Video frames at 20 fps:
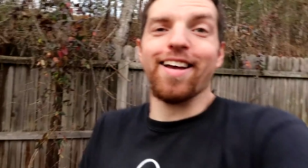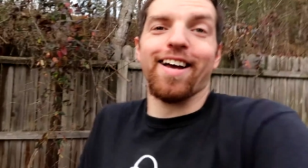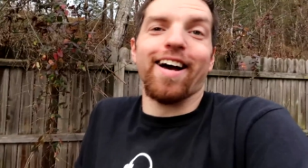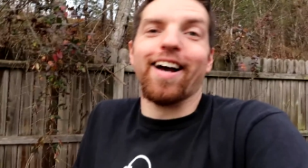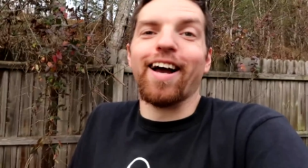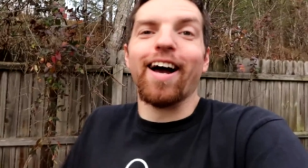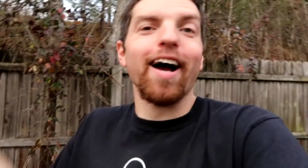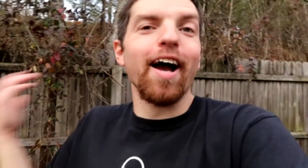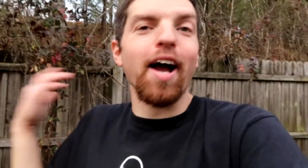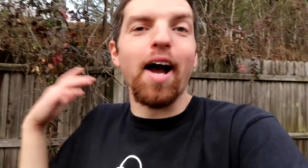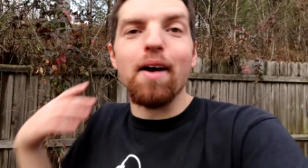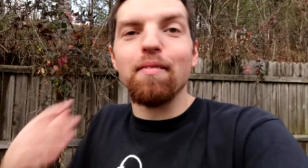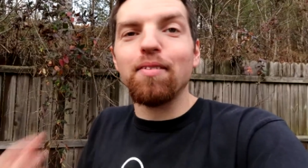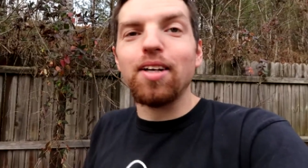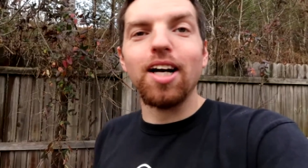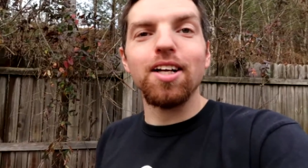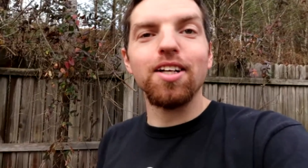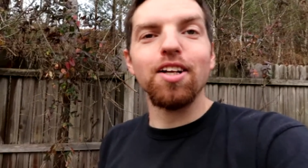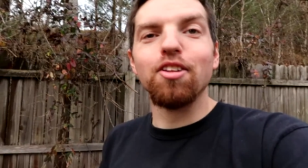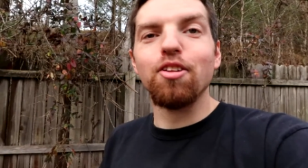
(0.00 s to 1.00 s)
I, I've
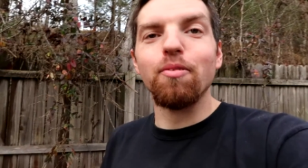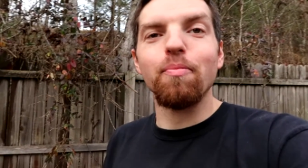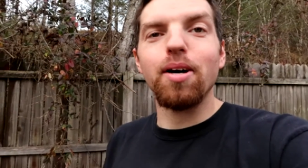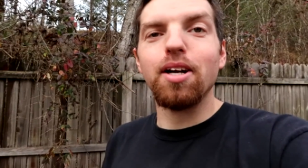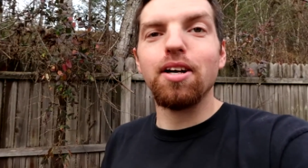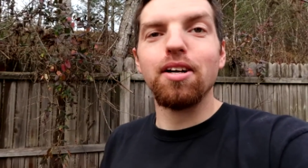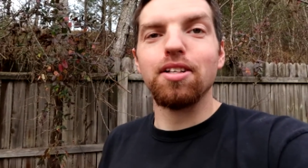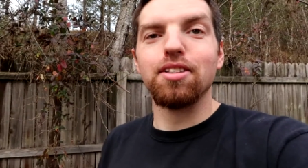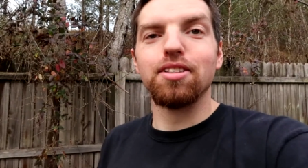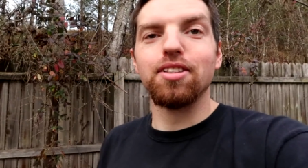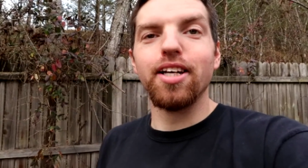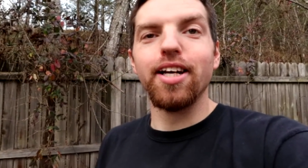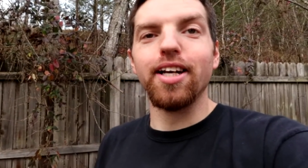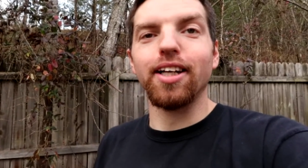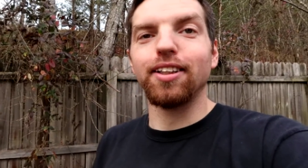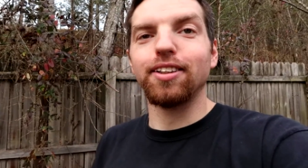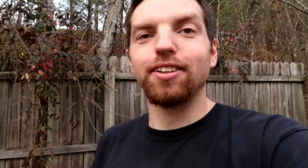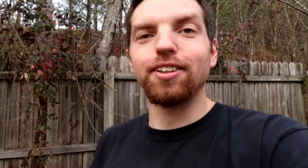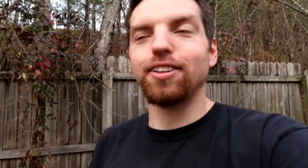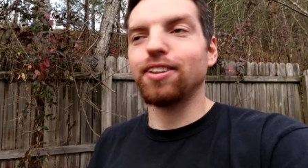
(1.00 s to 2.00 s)
got nothing better to say.
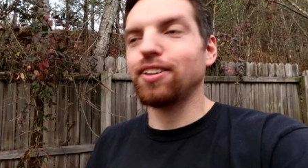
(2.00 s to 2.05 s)
It's